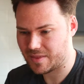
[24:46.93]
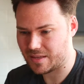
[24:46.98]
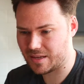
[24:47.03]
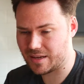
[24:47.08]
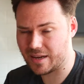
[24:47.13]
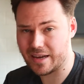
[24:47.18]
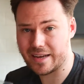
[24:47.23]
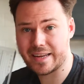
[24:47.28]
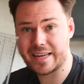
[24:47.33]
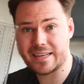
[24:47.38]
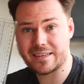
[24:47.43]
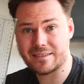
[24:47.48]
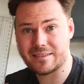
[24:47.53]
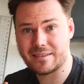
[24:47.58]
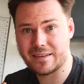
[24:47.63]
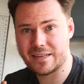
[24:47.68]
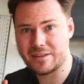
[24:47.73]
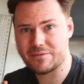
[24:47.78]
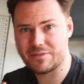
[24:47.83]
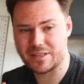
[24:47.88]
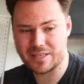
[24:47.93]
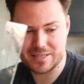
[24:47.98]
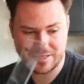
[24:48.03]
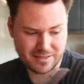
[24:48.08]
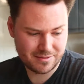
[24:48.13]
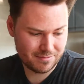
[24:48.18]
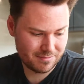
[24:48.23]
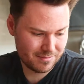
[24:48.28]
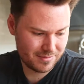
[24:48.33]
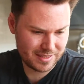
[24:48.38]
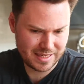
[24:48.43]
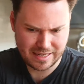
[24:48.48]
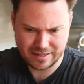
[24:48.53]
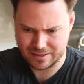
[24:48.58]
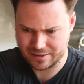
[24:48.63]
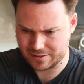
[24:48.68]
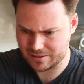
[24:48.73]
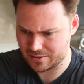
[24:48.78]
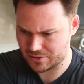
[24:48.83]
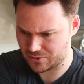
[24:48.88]
Again, link for this down
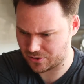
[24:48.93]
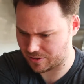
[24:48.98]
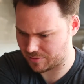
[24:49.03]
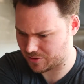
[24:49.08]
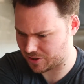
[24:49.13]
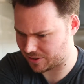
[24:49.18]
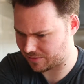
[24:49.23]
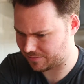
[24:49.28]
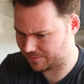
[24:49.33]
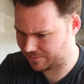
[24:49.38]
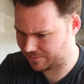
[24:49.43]
in the description.